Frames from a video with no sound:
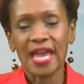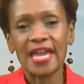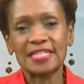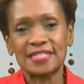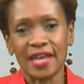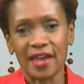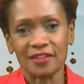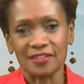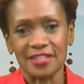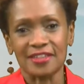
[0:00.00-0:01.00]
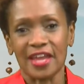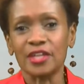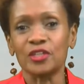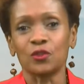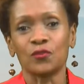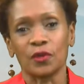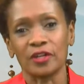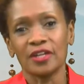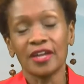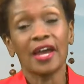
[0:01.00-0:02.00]
Exactly. Thank you
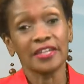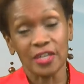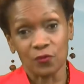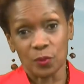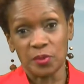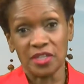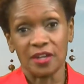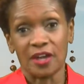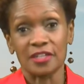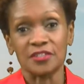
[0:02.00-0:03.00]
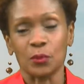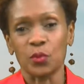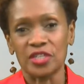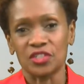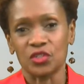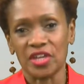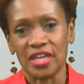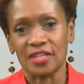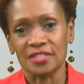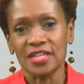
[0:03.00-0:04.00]
for being honest and raising your
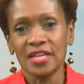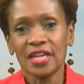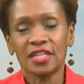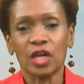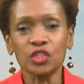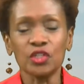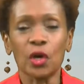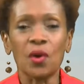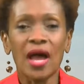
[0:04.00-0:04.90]
hands. Now, you know,